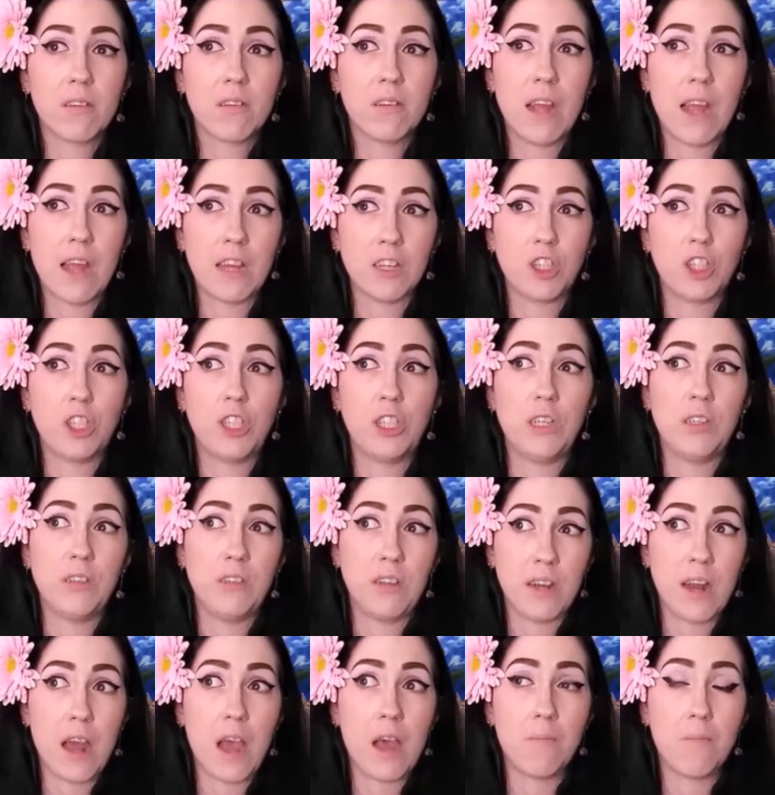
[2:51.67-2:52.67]
test she
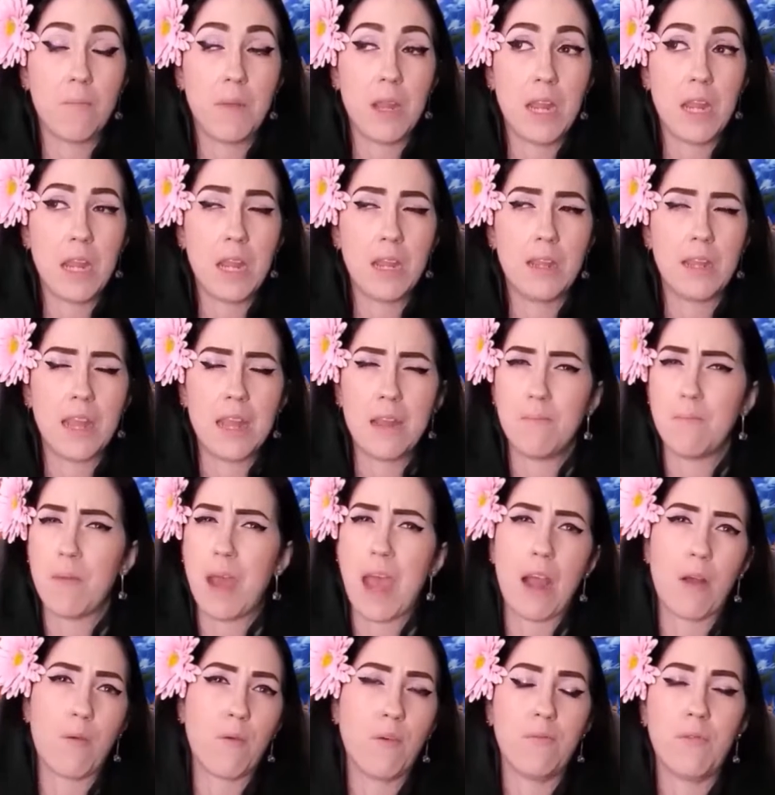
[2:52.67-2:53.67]
did on me came
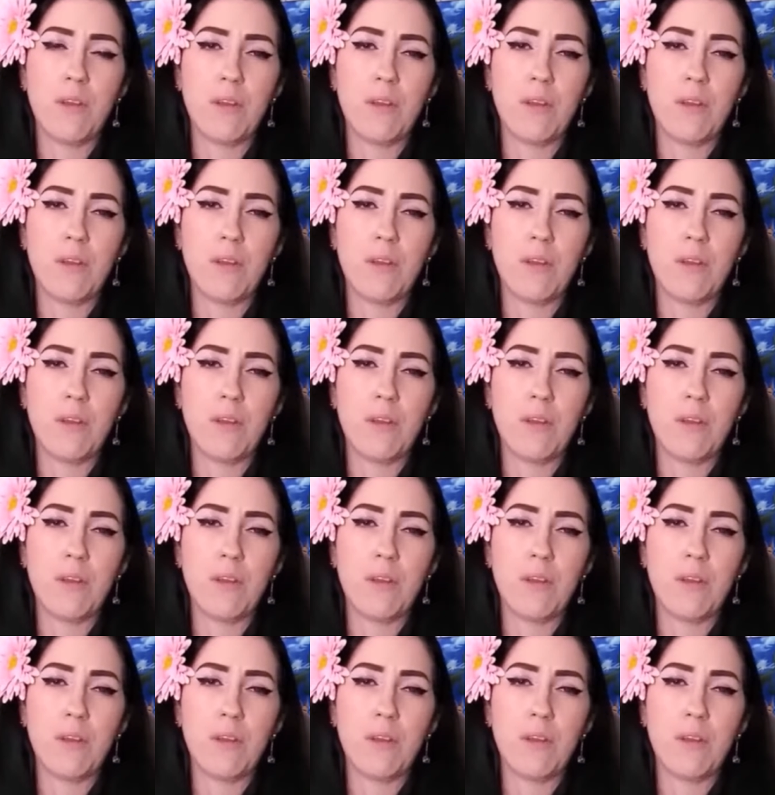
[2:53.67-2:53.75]
back